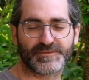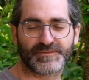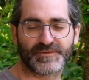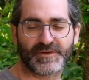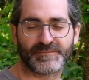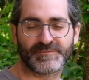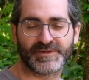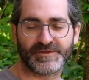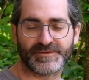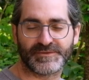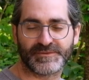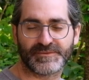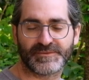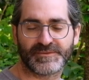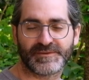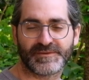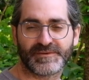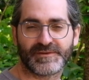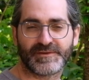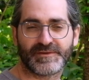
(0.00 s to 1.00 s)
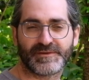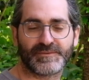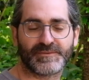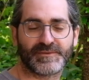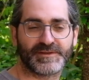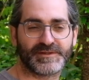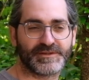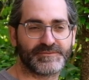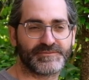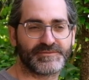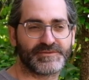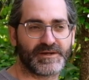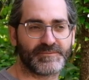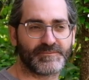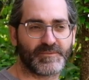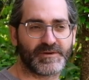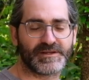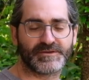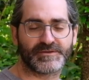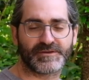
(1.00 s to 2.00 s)
from you when you've
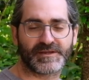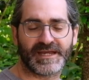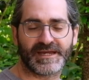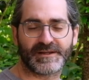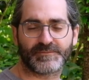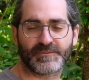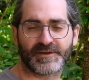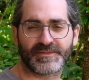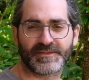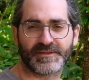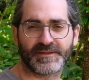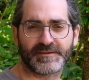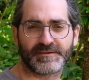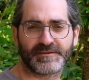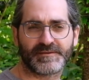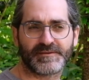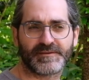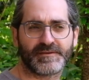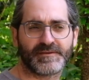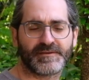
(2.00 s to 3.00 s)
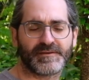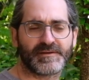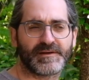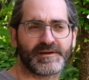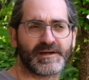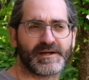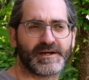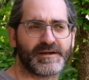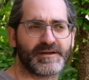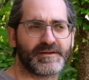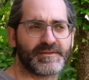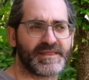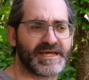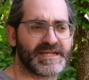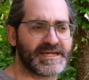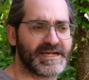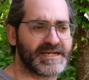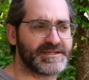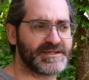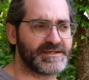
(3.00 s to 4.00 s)
done what you can with it.
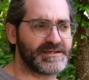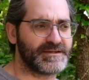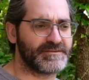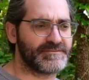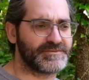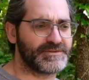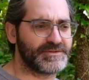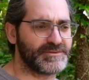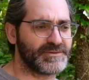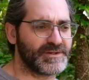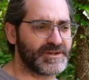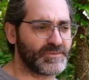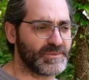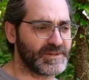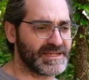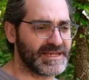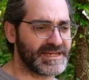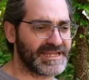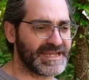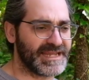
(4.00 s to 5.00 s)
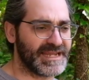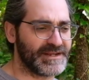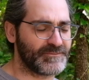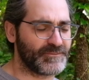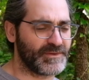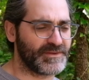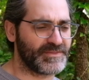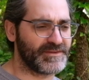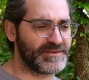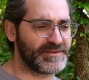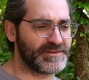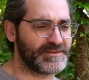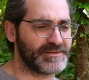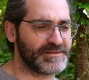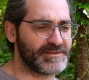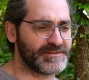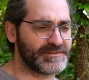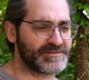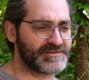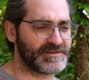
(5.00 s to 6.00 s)
That idea of doing what I can with it
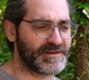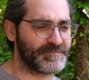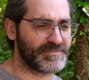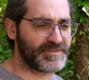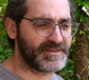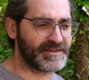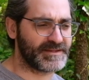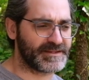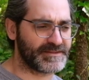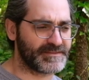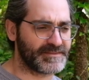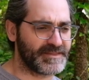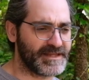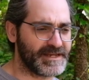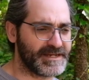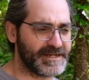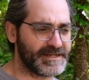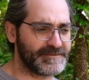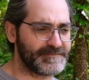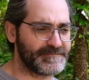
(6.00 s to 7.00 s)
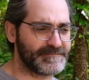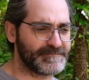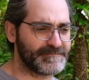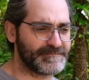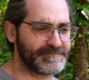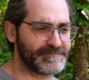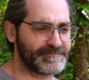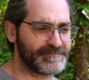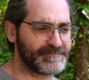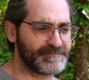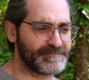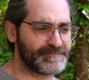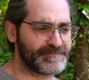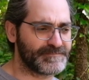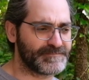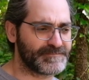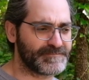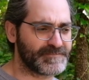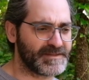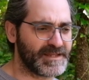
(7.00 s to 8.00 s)
is something that
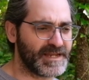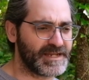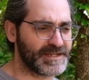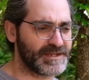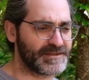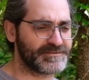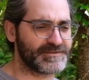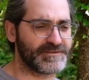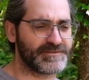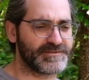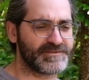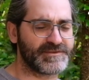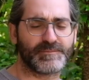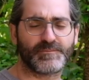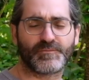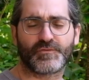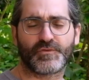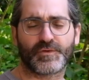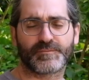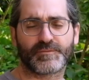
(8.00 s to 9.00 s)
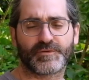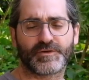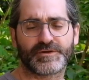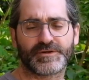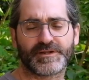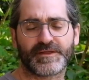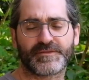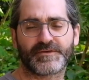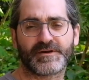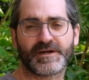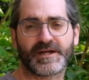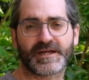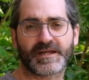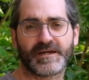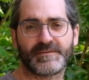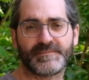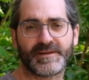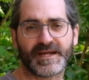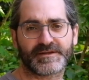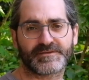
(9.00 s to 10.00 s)
I guess in some form or another I
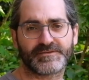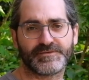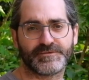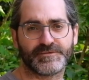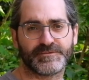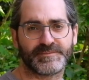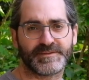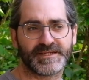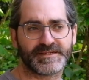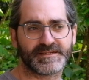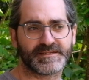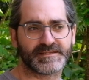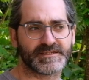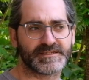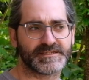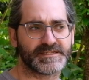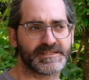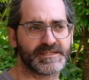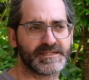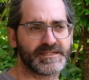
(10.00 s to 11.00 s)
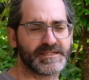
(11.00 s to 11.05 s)
come back to repeatedly.